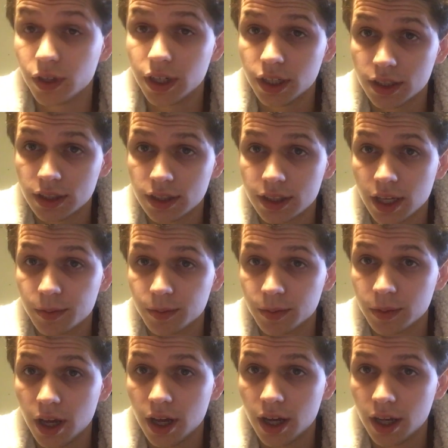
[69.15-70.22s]
written in the
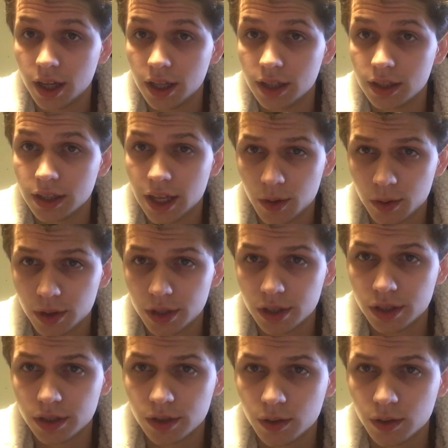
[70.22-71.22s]
same language,